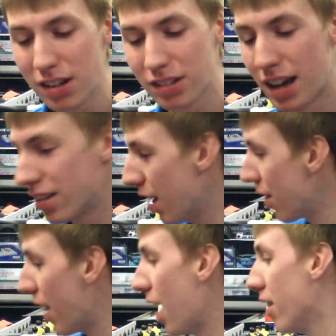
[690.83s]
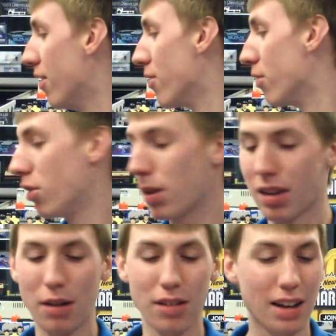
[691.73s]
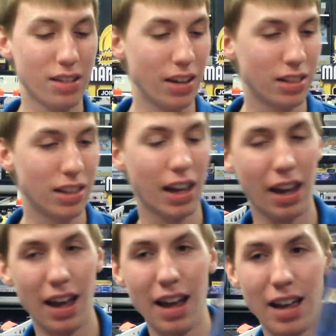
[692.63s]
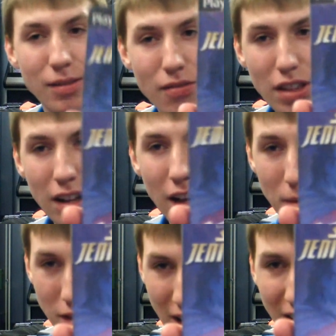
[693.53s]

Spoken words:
the reason I said that was because I was accidentally thinking ahead. Because the